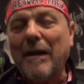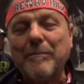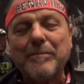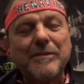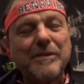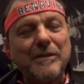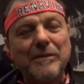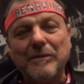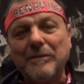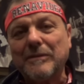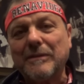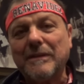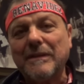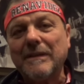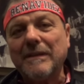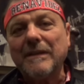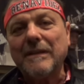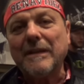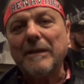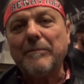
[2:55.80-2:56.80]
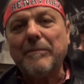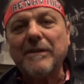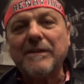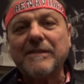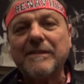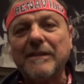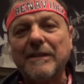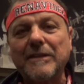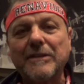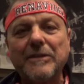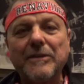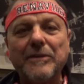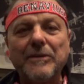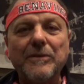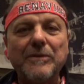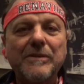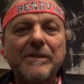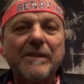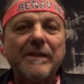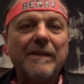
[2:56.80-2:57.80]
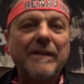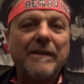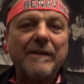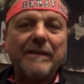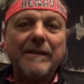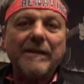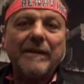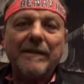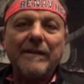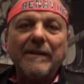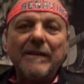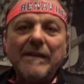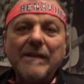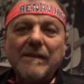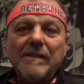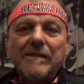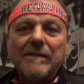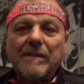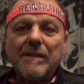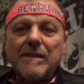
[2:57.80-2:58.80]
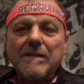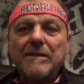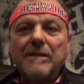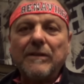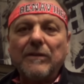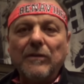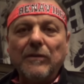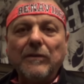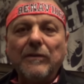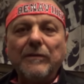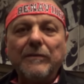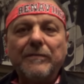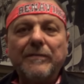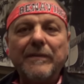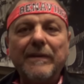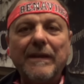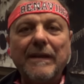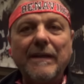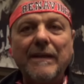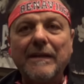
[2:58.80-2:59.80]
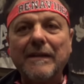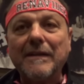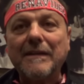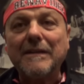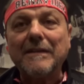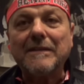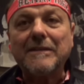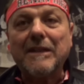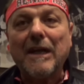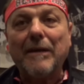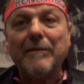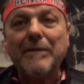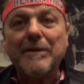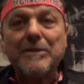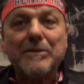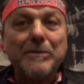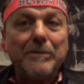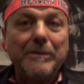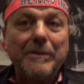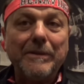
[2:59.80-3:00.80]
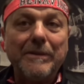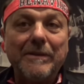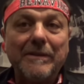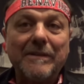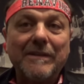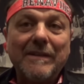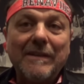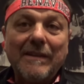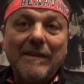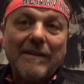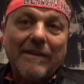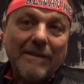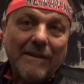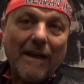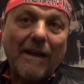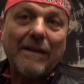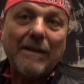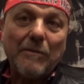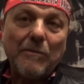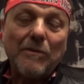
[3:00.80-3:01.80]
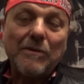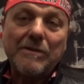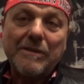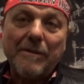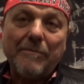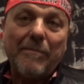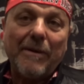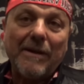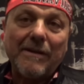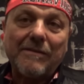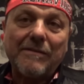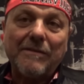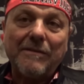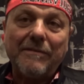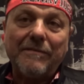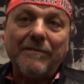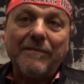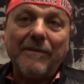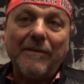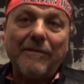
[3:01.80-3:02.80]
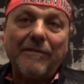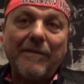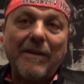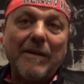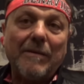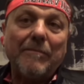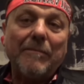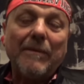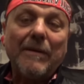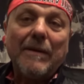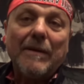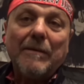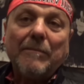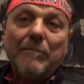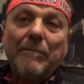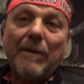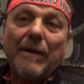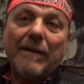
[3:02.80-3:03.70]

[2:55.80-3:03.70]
absolutely. The best Sergio, you see it in Sincerov, in Chavez Jr. Yeah. That was the best of, of okay. them.